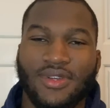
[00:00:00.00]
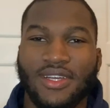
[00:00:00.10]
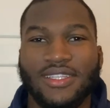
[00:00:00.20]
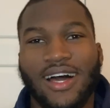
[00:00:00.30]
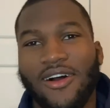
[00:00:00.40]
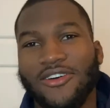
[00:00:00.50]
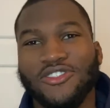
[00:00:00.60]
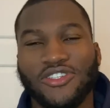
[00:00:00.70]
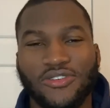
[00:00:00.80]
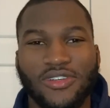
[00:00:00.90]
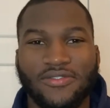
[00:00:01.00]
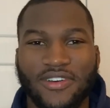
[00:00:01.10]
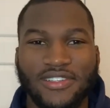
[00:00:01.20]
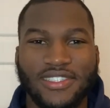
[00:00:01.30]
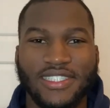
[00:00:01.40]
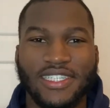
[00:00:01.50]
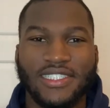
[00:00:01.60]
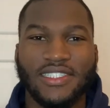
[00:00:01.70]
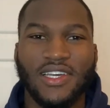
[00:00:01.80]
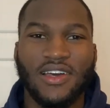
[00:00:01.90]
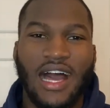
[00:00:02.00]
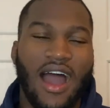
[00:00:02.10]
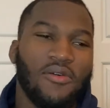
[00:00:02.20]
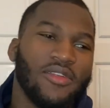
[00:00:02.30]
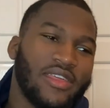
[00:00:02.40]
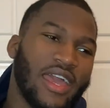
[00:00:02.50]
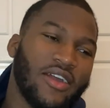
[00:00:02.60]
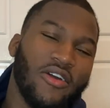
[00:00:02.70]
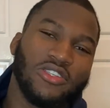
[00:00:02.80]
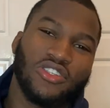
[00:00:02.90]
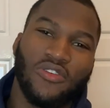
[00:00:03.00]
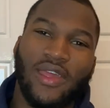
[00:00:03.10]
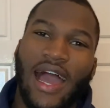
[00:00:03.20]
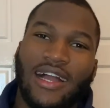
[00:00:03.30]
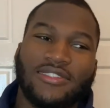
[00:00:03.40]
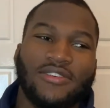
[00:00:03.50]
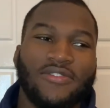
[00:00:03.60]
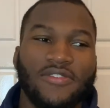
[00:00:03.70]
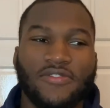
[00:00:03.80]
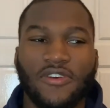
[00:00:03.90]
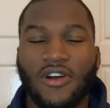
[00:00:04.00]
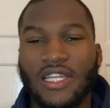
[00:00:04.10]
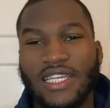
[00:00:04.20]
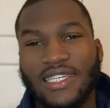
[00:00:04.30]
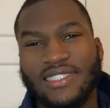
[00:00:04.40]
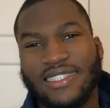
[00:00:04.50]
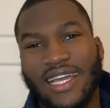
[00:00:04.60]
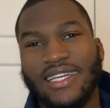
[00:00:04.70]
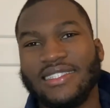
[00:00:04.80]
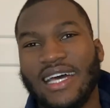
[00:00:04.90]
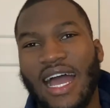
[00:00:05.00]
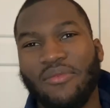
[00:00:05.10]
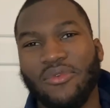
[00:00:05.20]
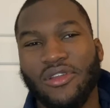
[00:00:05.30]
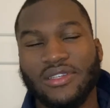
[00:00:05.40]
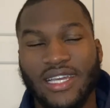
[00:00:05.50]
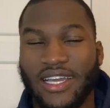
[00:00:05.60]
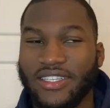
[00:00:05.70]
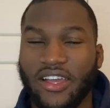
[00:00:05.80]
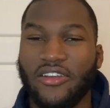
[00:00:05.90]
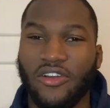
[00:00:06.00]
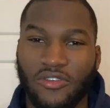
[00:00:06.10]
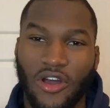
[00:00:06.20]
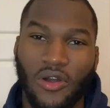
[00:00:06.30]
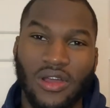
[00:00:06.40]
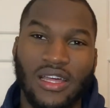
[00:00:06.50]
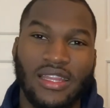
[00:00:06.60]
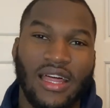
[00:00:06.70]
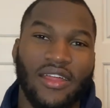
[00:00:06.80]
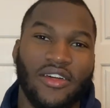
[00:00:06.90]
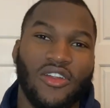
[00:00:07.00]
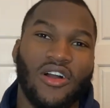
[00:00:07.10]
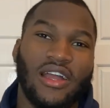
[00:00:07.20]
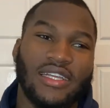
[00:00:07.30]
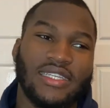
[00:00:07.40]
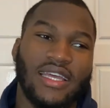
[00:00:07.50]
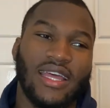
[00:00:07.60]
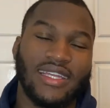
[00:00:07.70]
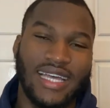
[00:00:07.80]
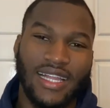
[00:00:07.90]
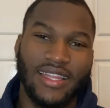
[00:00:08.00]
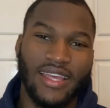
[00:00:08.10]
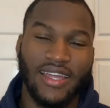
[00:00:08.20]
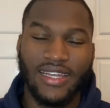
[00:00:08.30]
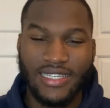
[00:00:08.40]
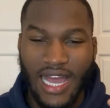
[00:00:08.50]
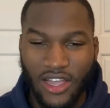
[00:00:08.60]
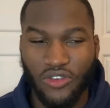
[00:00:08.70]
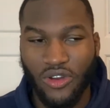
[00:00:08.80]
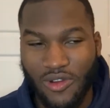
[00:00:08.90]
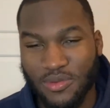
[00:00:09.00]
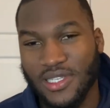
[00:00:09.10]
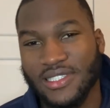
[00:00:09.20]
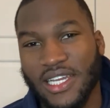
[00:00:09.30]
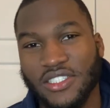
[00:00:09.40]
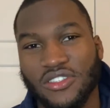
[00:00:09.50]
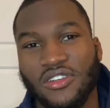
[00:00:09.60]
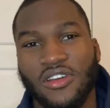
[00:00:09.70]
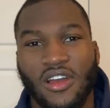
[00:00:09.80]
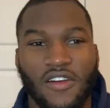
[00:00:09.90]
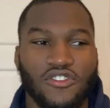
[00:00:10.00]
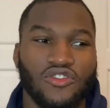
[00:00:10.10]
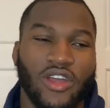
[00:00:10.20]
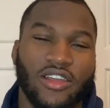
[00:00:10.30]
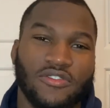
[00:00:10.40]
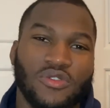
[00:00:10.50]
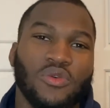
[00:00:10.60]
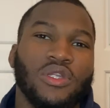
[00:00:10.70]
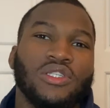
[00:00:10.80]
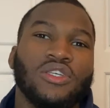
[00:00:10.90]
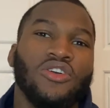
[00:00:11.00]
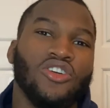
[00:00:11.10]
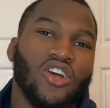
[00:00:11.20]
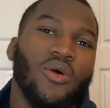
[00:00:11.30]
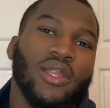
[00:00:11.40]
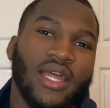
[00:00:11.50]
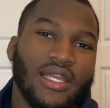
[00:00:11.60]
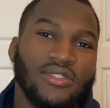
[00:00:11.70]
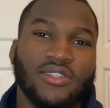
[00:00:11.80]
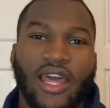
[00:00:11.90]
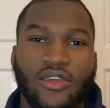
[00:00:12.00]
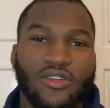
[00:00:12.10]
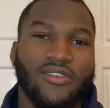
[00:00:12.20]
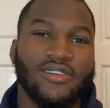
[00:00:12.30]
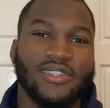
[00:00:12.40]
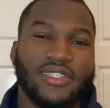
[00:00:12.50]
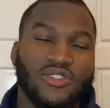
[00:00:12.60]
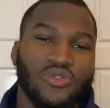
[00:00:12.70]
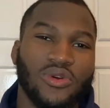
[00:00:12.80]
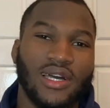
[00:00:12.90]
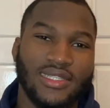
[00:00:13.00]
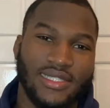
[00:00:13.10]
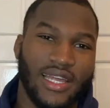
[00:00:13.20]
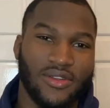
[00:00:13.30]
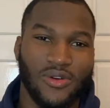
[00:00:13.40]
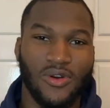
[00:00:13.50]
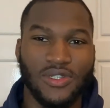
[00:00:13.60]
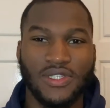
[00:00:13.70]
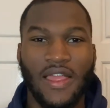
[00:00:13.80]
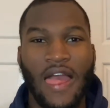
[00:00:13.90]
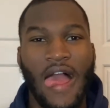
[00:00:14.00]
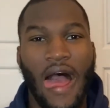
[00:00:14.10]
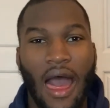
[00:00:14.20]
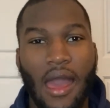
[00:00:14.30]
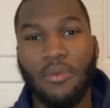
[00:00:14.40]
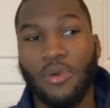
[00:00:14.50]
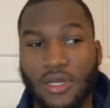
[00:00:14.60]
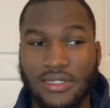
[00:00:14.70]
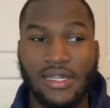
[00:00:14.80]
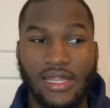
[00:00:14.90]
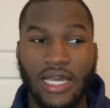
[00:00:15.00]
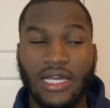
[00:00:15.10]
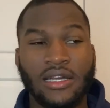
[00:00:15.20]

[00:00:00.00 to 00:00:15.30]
Now on to universities. How are they going to react for the second year in a row that they're not getting exactly an accurate representation of the grade of students going into their university to do a set course? I personally think